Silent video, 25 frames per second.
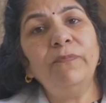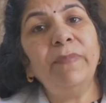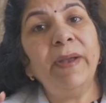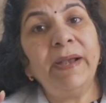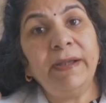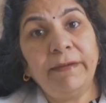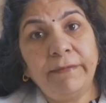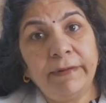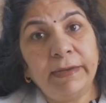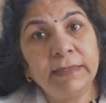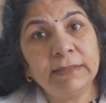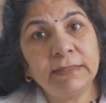
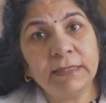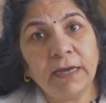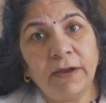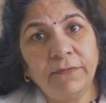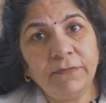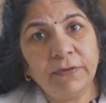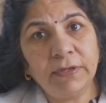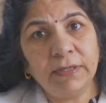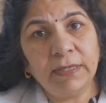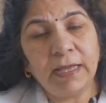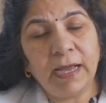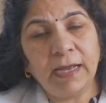bed rest
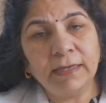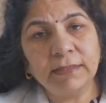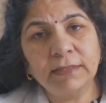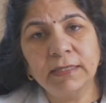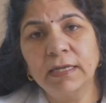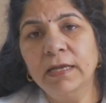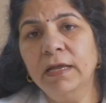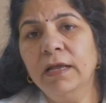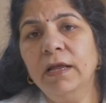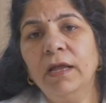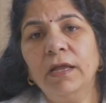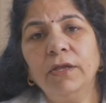after
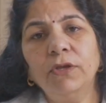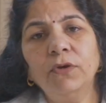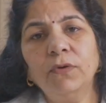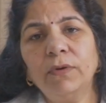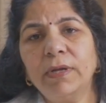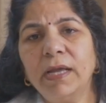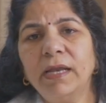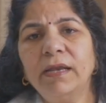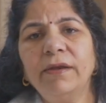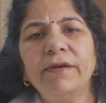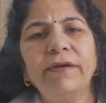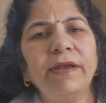that. You
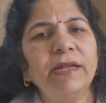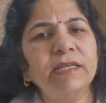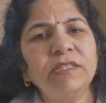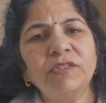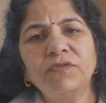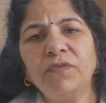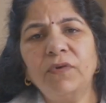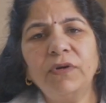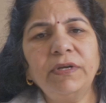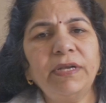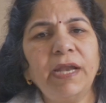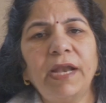can
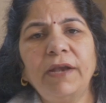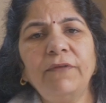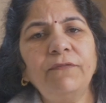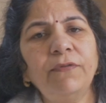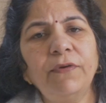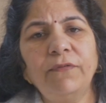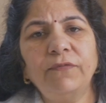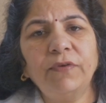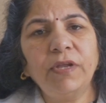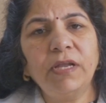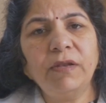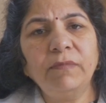rest for
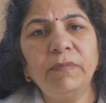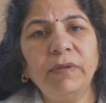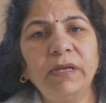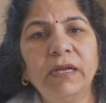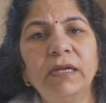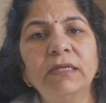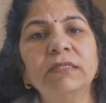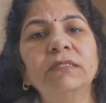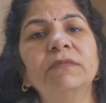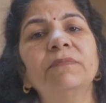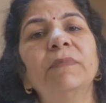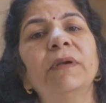10-15
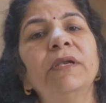minutes,